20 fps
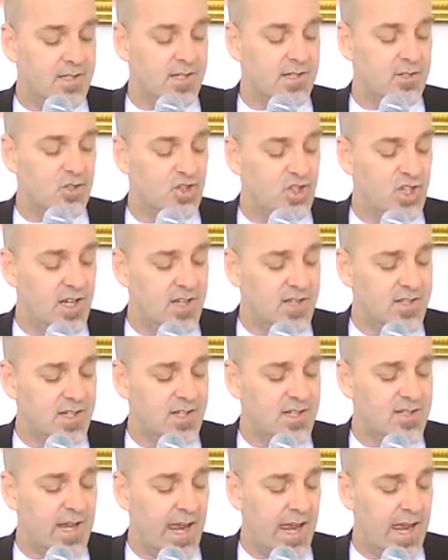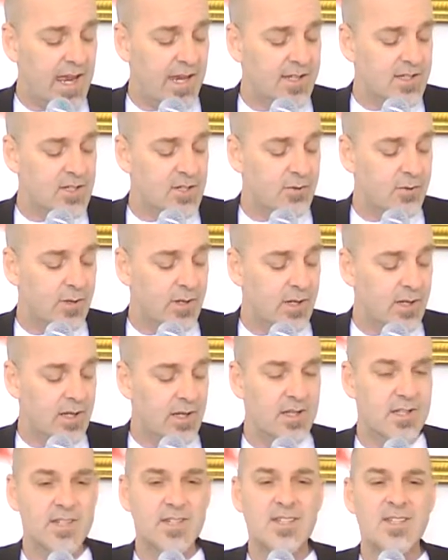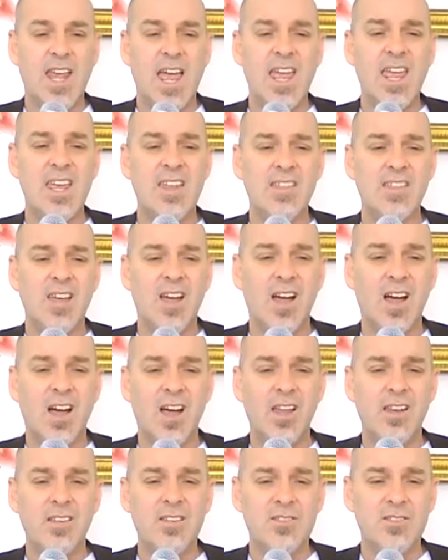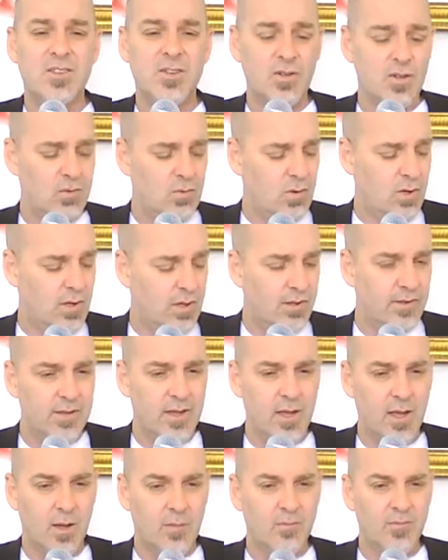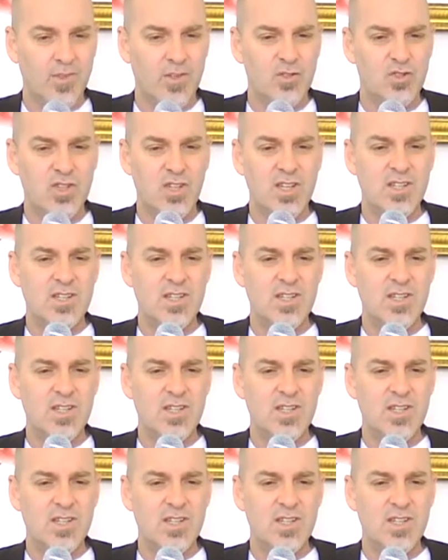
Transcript: It says, Jesus answering saith unto them.